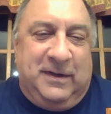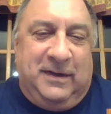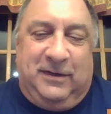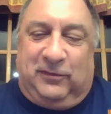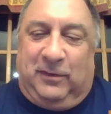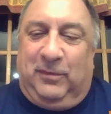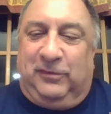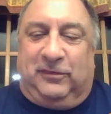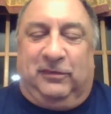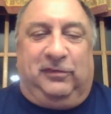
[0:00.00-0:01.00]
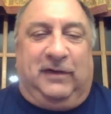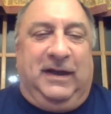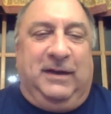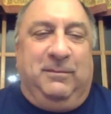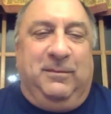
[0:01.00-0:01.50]
it's almost a
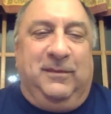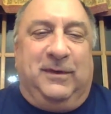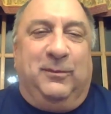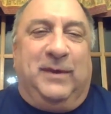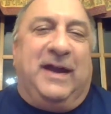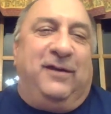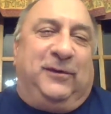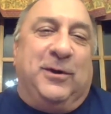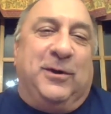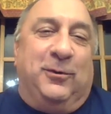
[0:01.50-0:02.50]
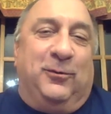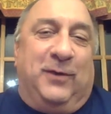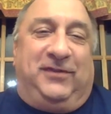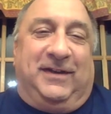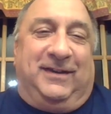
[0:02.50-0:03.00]
shame that we have to go
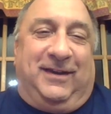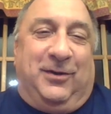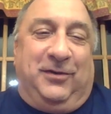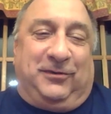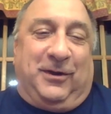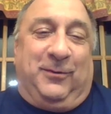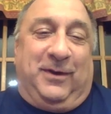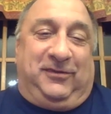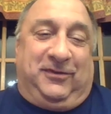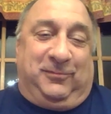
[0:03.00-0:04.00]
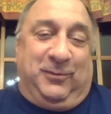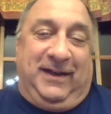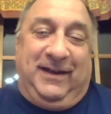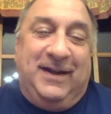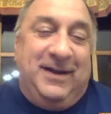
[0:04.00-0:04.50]
racing at the All-Star race this
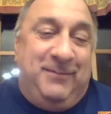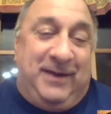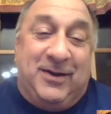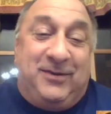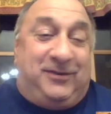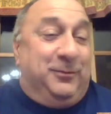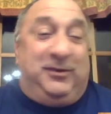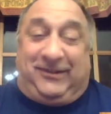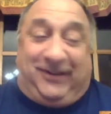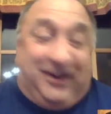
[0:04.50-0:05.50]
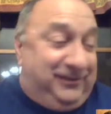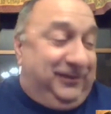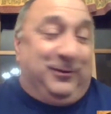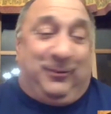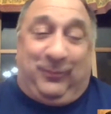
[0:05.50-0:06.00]
week because it was such
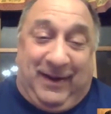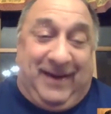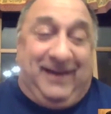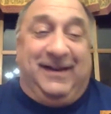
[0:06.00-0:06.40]
a great